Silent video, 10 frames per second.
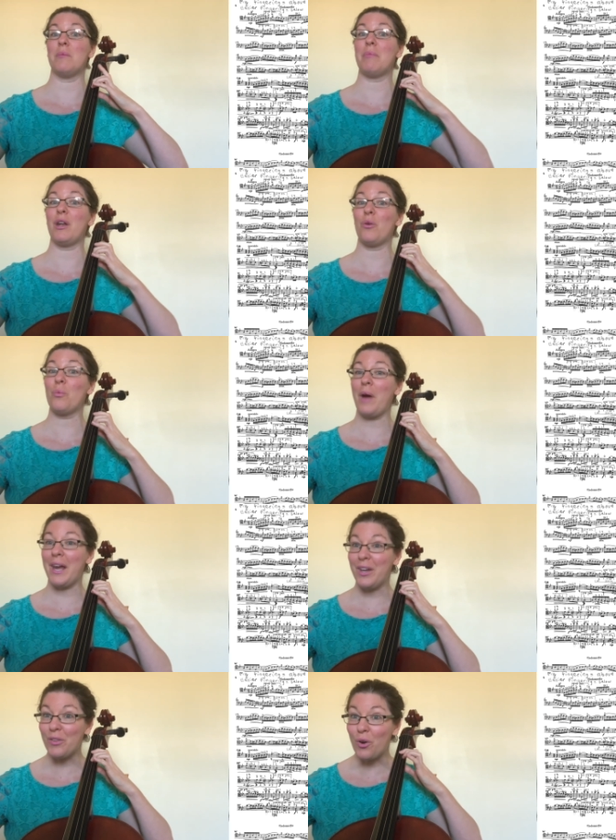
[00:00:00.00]
but a
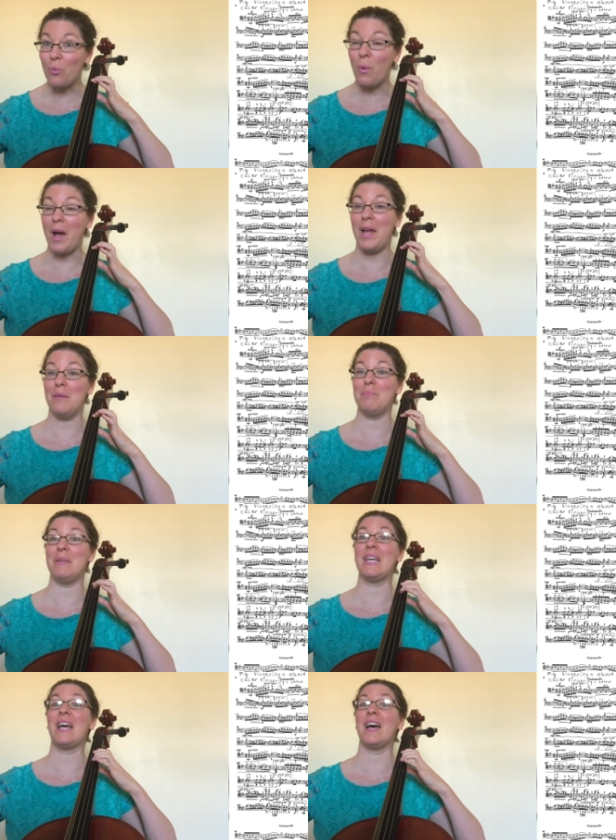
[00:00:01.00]
regular one
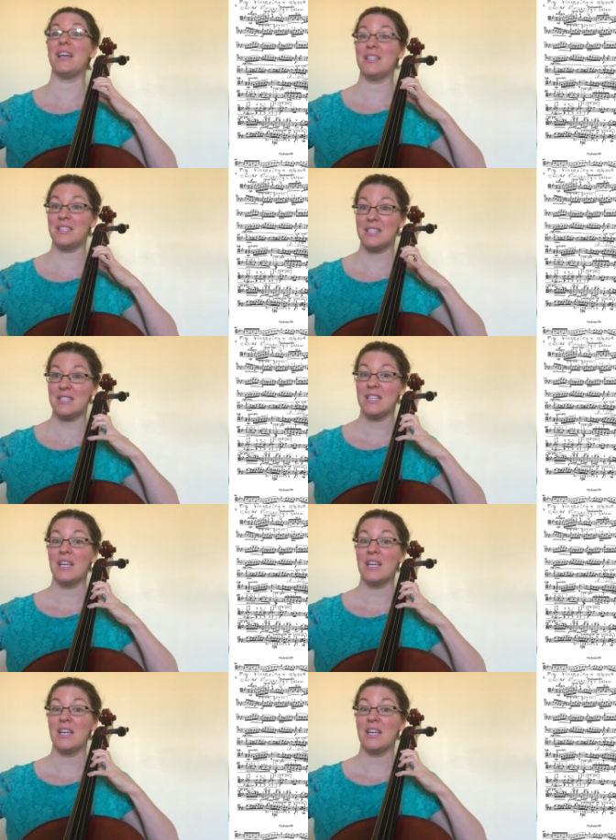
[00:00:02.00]
because of